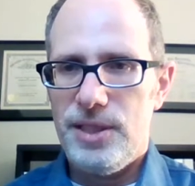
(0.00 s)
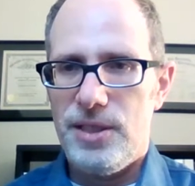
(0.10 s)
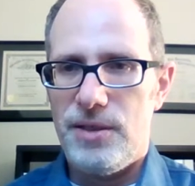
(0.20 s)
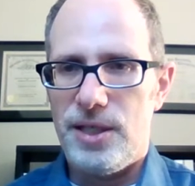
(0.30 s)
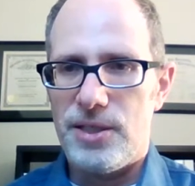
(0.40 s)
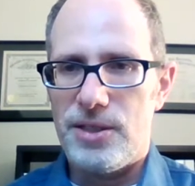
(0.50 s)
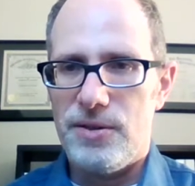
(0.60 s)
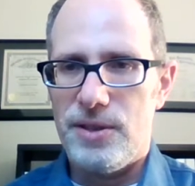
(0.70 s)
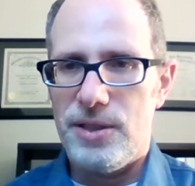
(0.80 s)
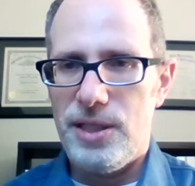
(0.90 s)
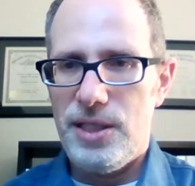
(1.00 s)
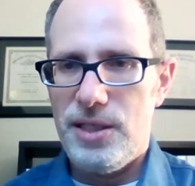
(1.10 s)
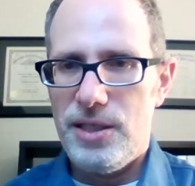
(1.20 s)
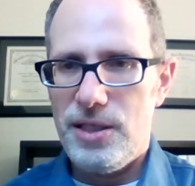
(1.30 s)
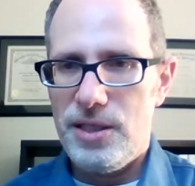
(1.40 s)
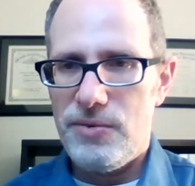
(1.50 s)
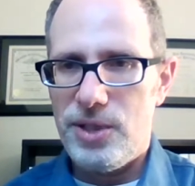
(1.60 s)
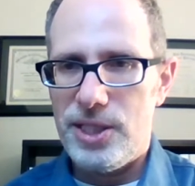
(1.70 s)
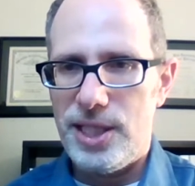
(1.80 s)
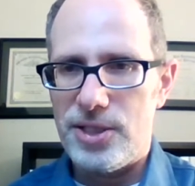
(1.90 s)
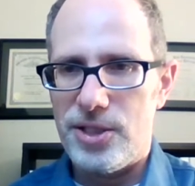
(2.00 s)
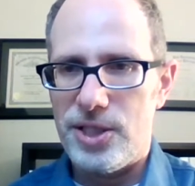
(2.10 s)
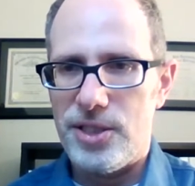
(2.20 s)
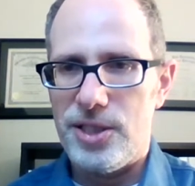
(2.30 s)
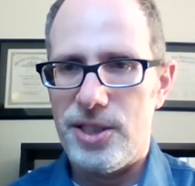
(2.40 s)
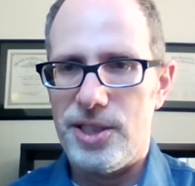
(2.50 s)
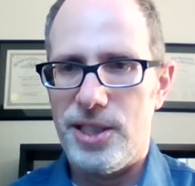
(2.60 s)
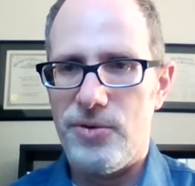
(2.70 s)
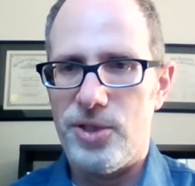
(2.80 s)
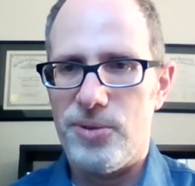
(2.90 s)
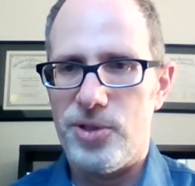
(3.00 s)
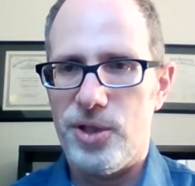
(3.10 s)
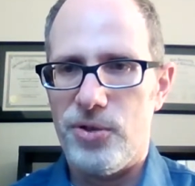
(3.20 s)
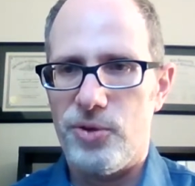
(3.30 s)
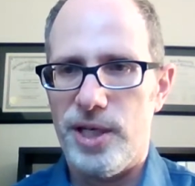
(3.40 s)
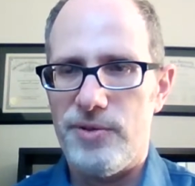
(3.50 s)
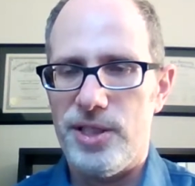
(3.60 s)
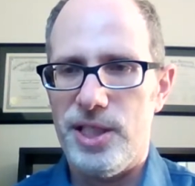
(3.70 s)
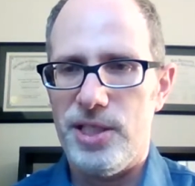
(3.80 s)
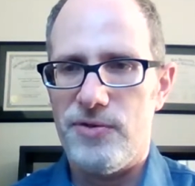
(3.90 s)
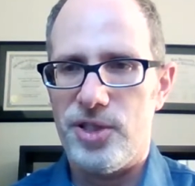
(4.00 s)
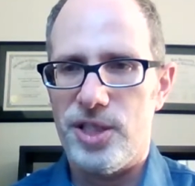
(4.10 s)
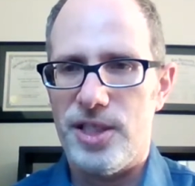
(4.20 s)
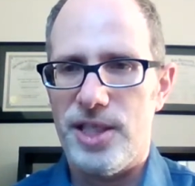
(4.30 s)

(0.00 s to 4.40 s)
All right, so Anita, what tests are done to distinguish between Graves' disease versus